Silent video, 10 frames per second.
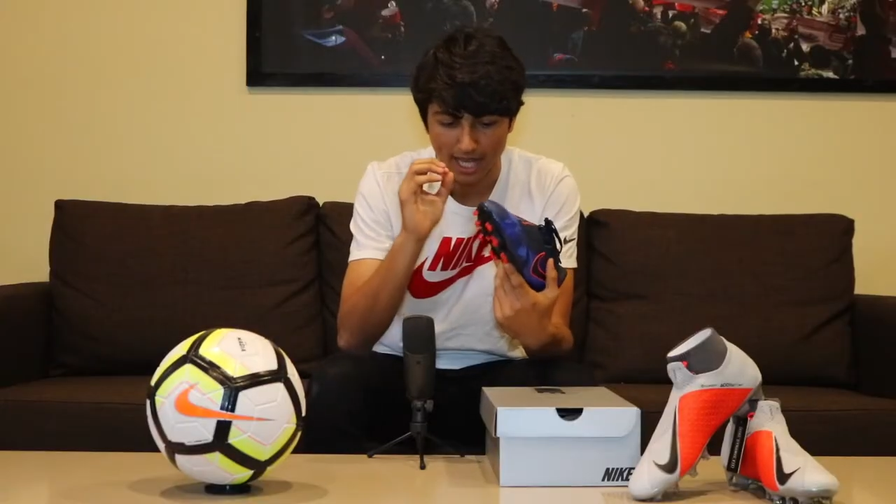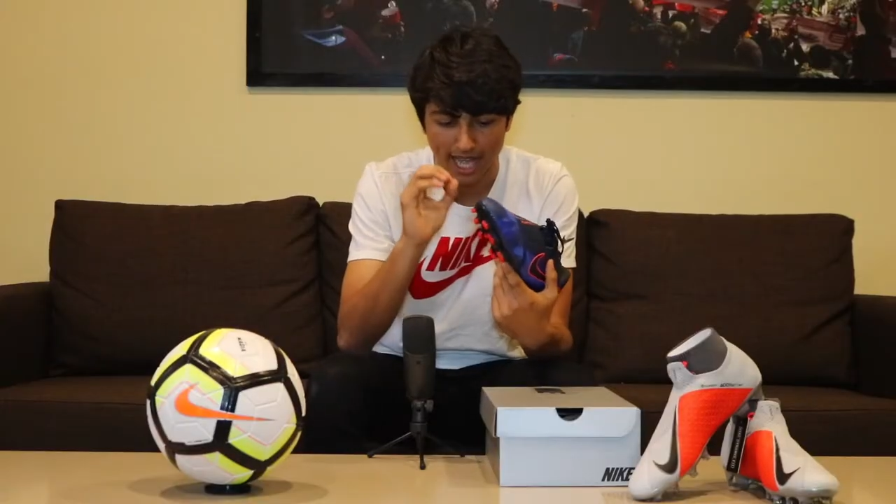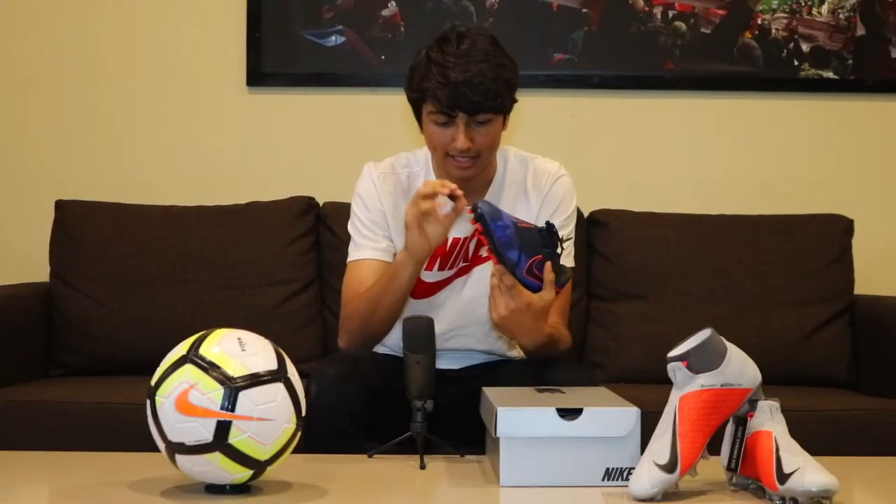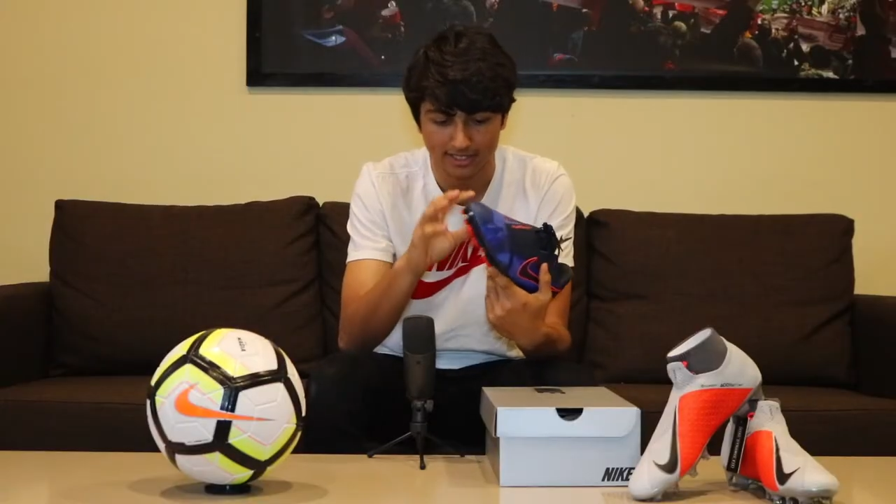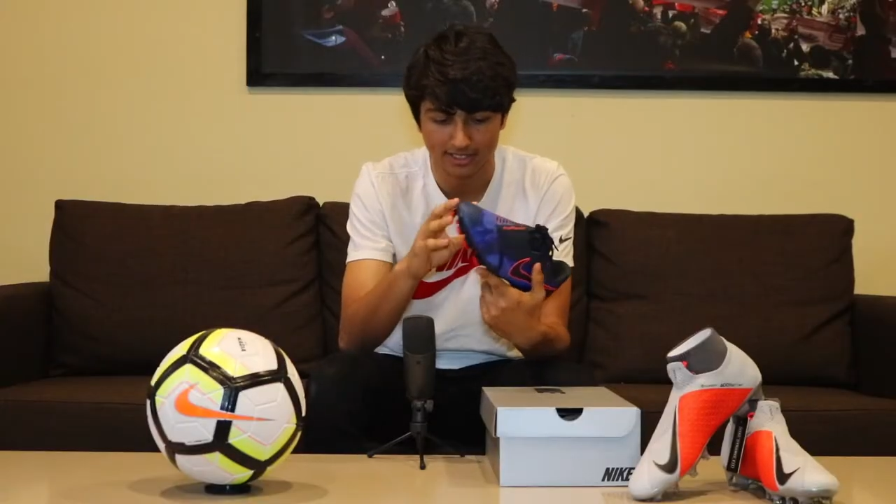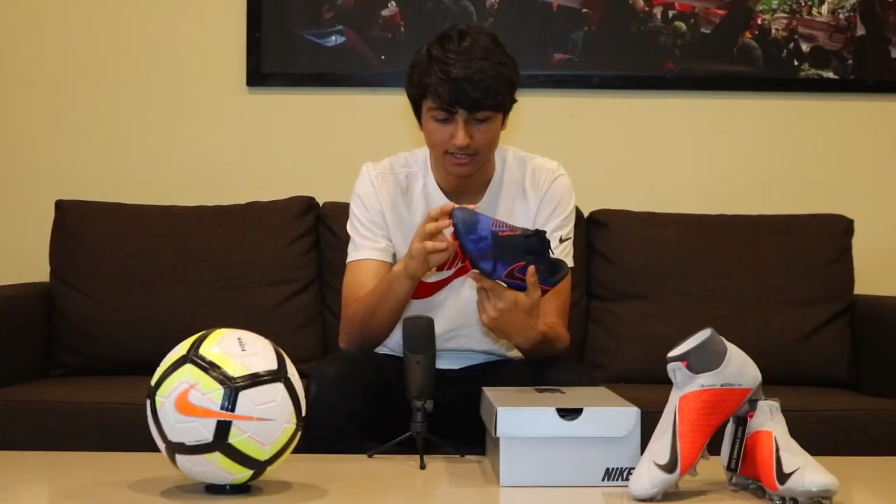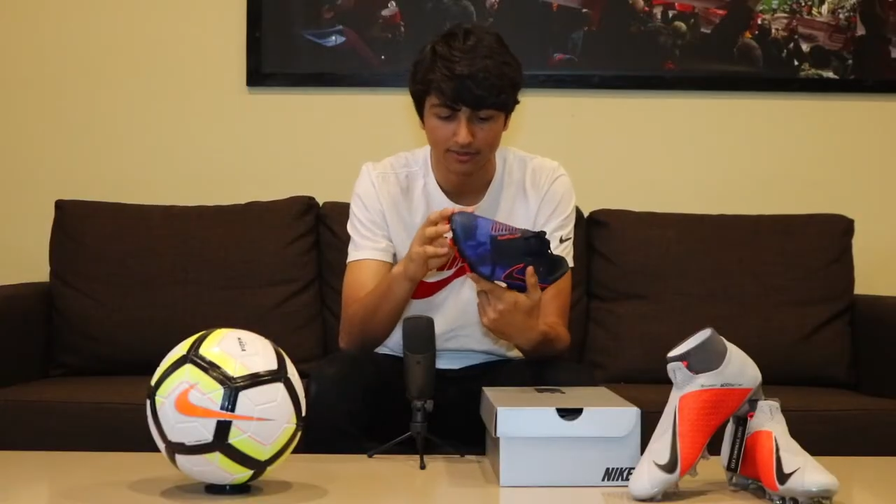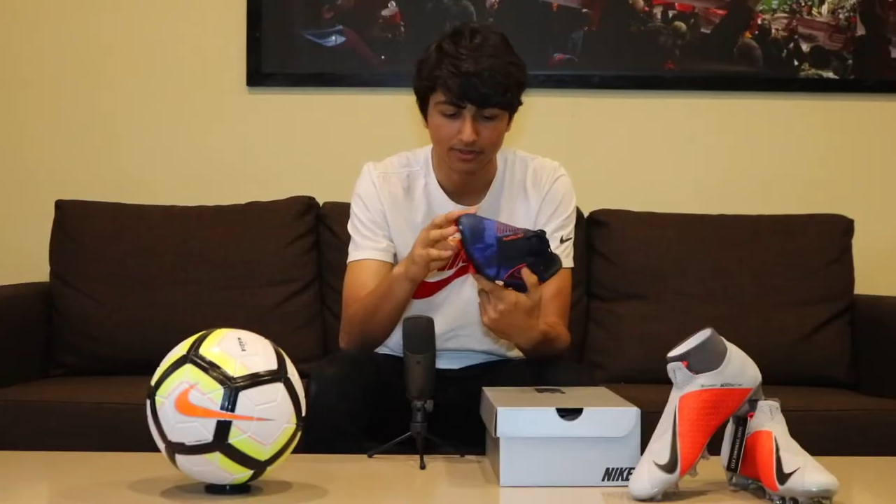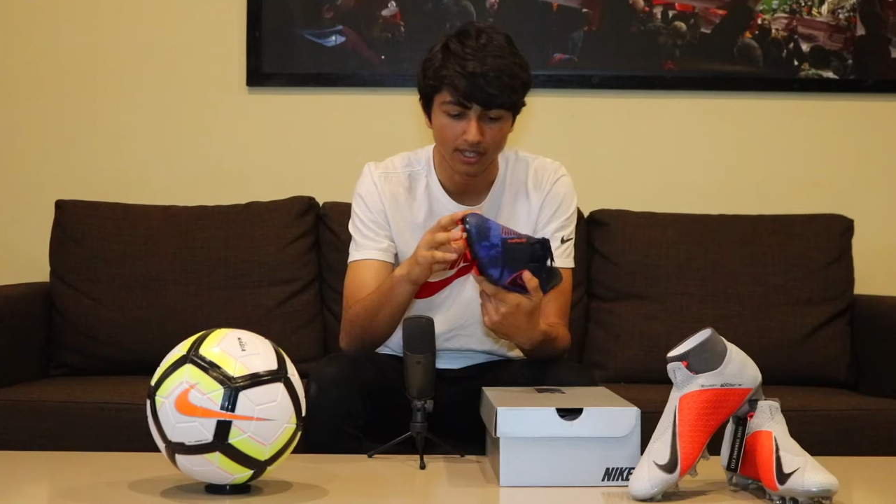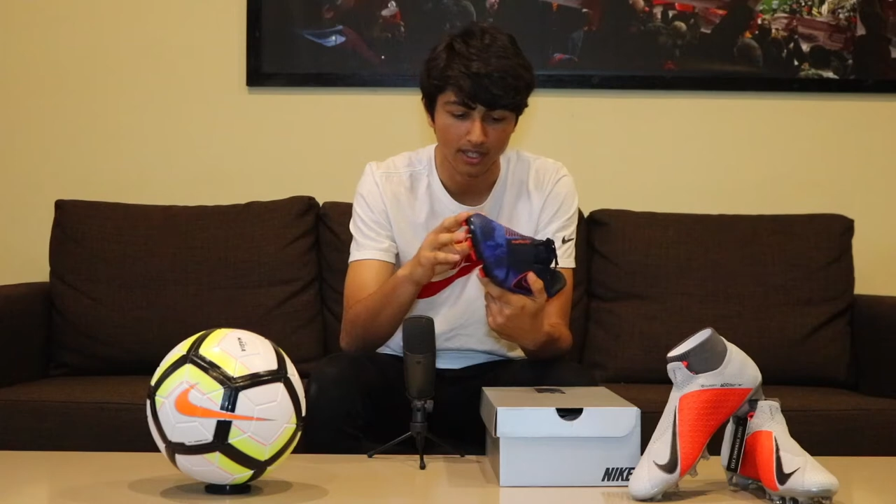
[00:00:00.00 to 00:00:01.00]
accents of
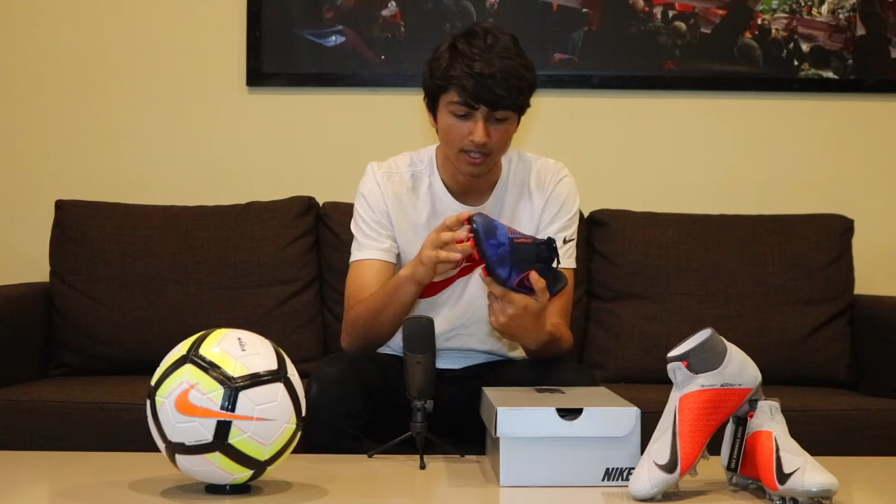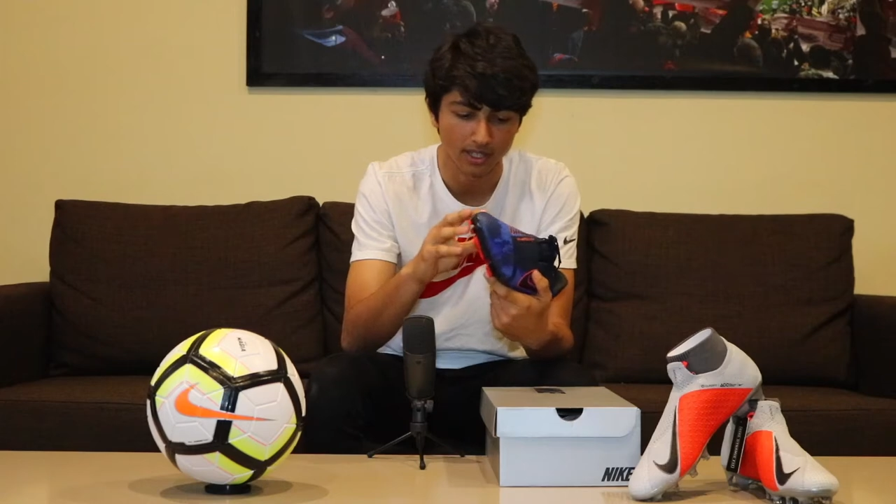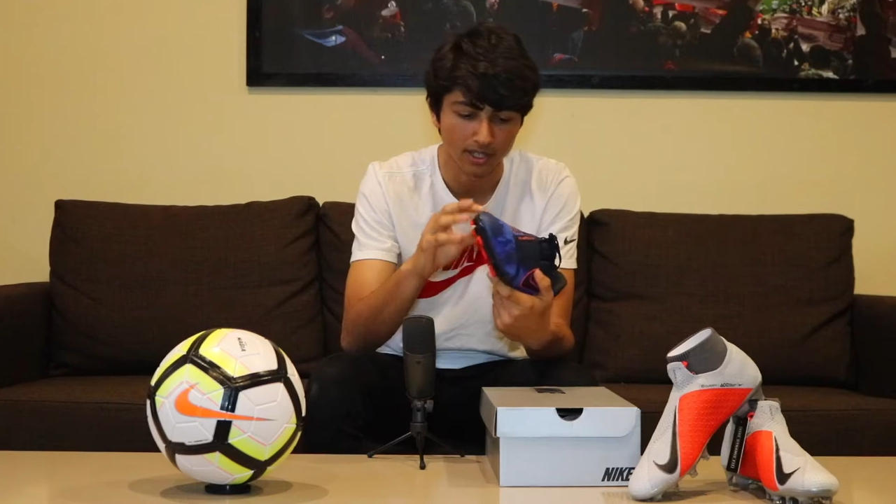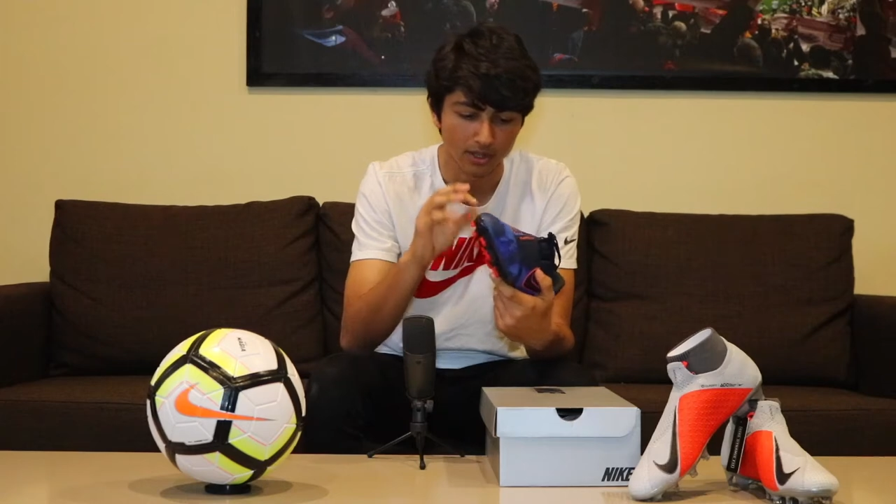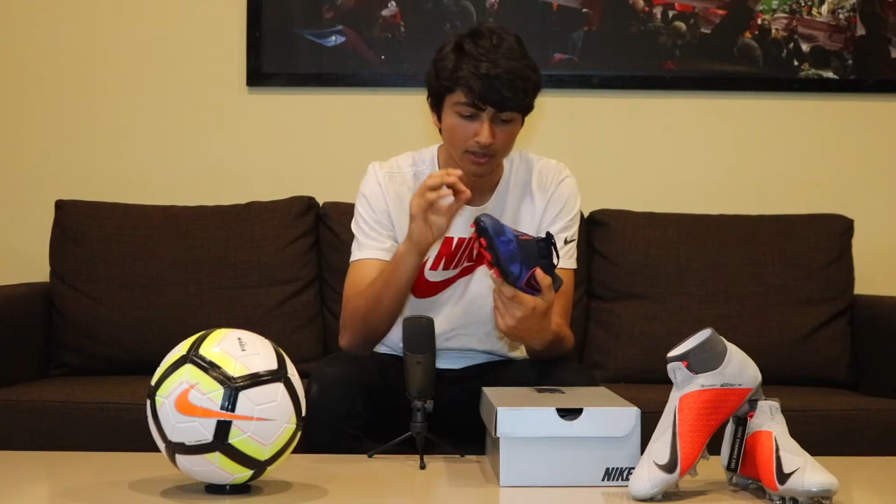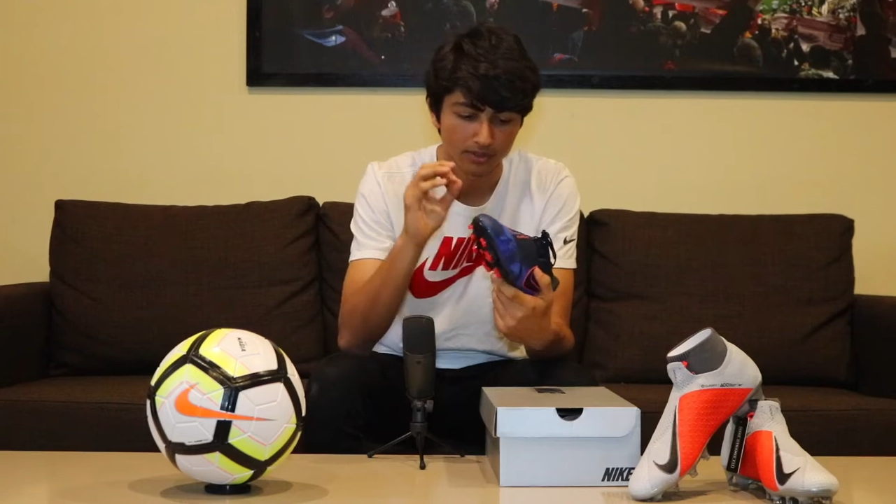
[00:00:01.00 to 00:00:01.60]
uh,